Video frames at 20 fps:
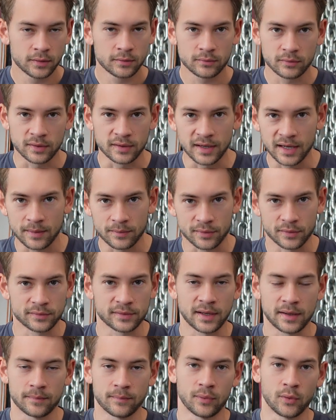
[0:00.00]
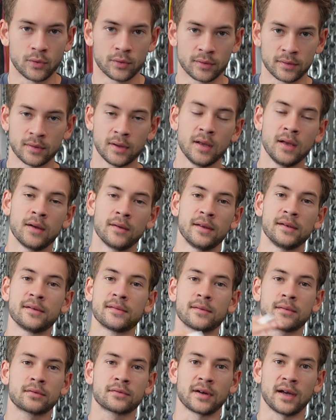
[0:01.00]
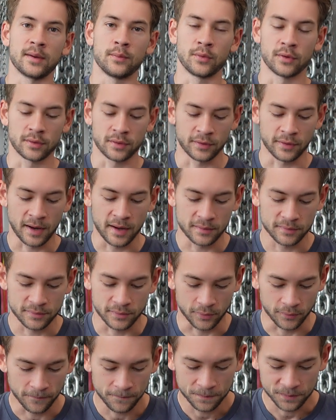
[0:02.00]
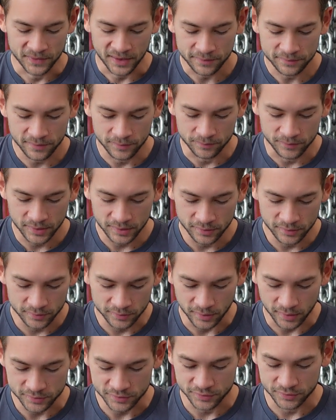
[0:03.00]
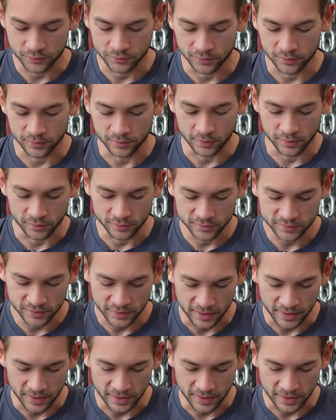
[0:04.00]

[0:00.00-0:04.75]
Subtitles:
The names aren't that important. They just describe where they're at. So that's the medial longitudinal arch.